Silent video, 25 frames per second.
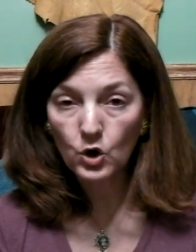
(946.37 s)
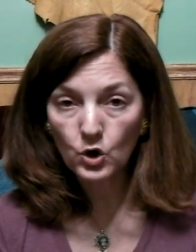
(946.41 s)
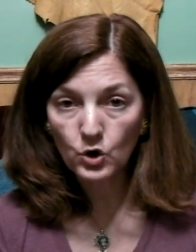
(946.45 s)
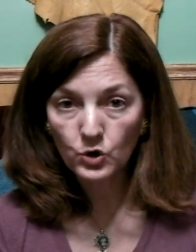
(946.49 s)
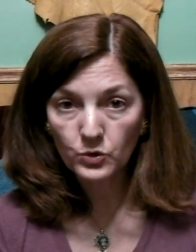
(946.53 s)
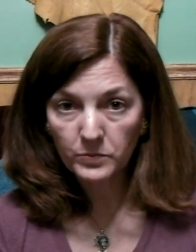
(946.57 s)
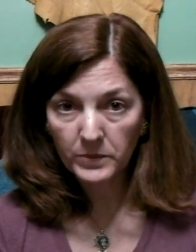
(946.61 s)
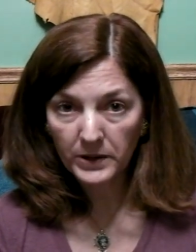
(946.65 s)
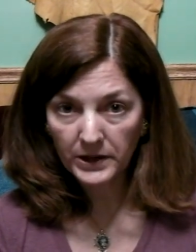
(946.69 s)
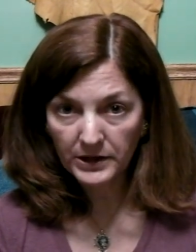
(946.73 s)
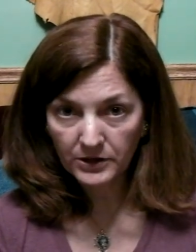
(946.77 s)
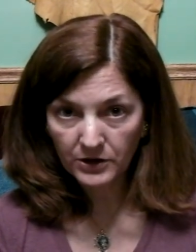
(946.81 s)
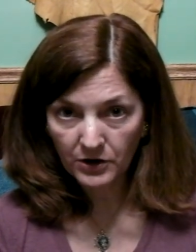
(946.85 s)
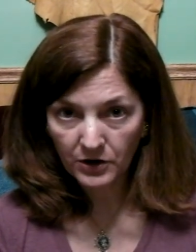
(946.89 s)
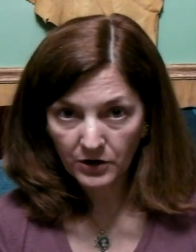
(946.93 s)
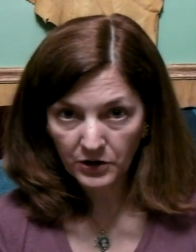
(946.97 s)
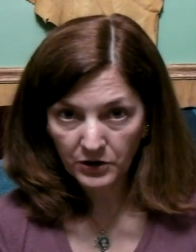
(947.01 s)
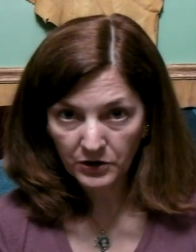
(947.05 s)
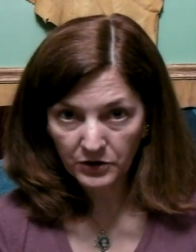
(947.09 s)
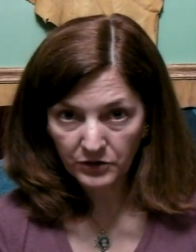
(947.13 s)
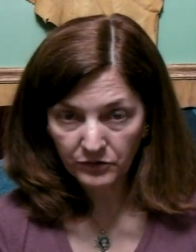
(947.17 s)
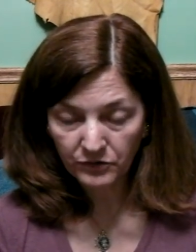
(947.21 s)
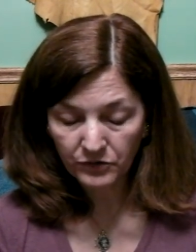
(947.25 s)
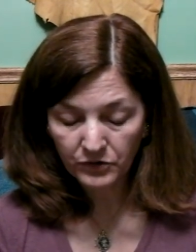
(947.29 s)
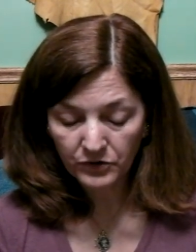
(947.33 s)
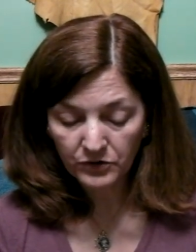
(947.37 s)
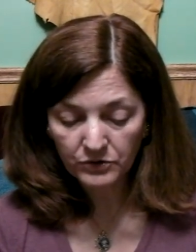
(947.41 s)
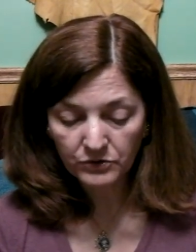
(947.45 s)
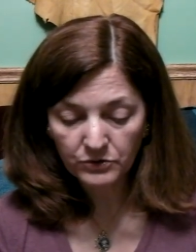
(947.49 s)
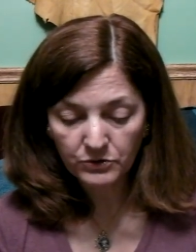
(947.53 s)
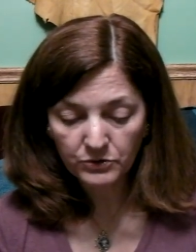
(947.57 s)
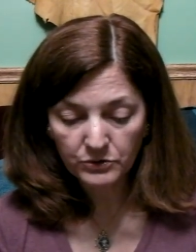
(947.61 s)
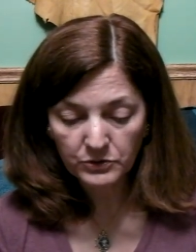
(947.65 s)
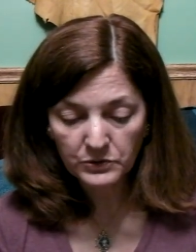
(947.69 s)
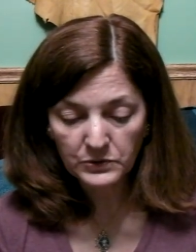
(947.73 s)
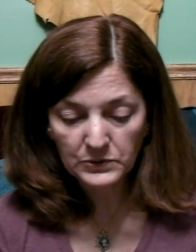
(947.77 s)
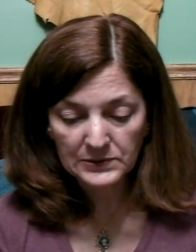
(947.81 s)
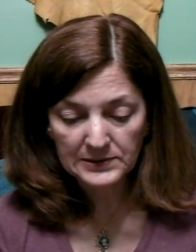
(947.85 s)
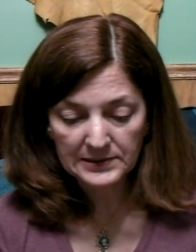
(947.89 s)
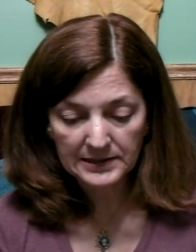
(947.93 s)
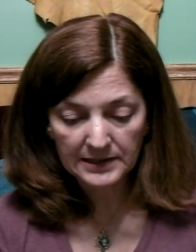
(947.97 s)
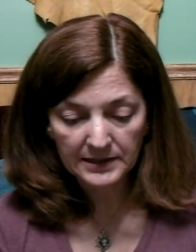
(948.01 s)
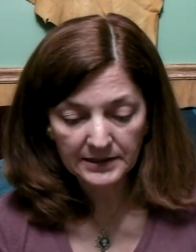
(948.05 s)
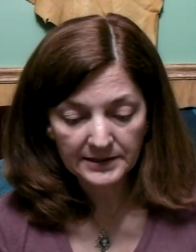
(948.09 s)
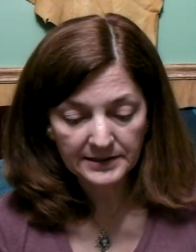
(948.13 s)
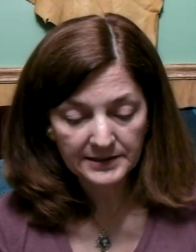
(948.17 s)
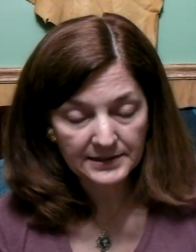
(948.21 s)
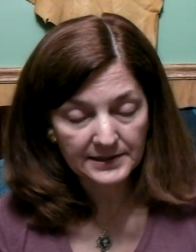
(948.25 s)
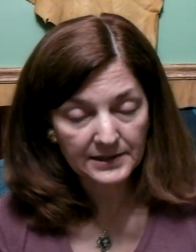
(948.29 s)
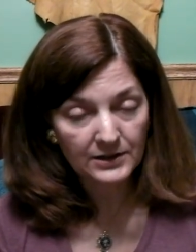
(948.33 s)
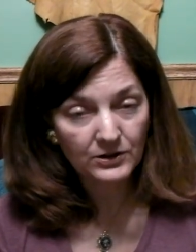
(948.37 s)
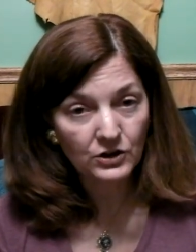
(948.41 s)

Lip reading: owned by Carnival Cruise Lines.